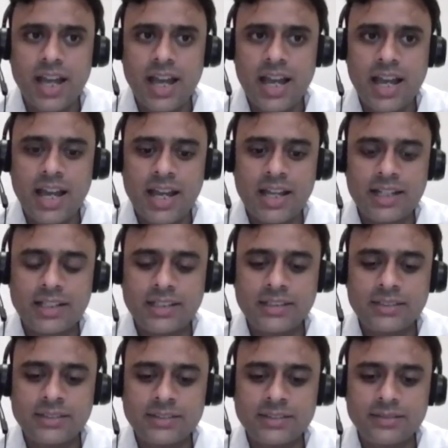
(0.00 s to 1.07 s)
And
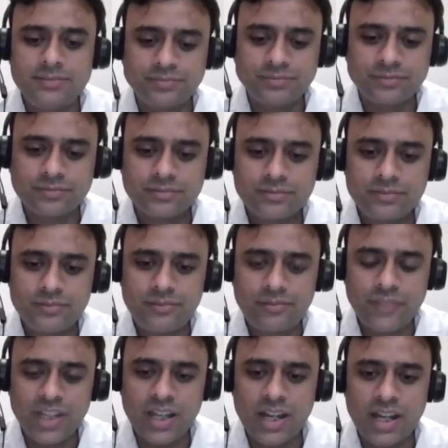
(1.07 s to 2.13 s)

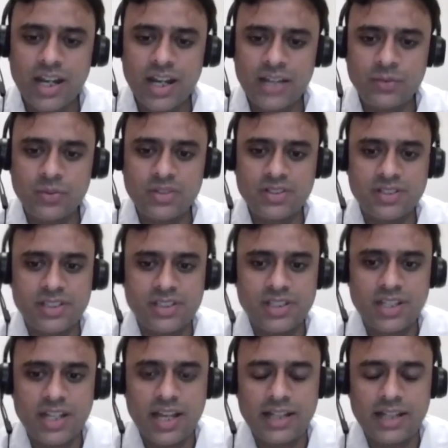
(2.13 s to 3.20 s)
I was
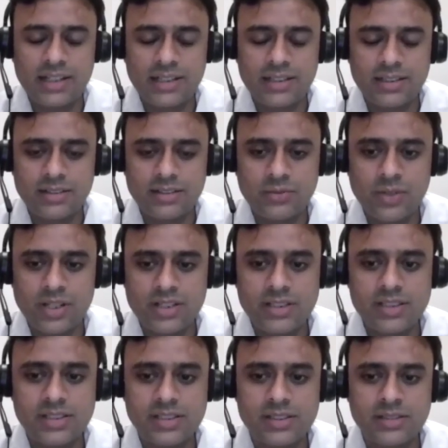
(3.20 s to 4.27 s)
at
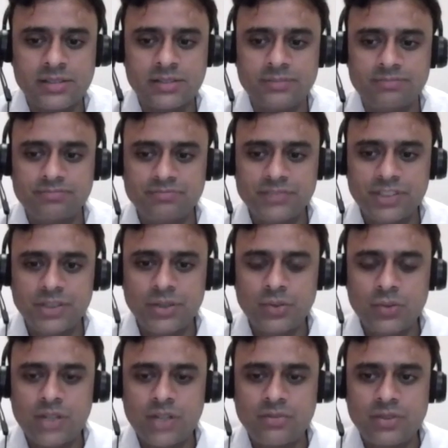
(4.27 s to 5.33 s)
once, I
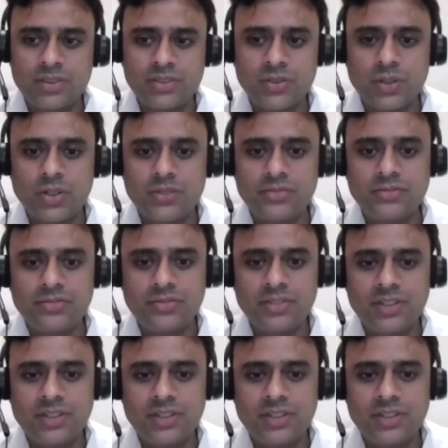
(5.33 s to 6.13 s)
was sort of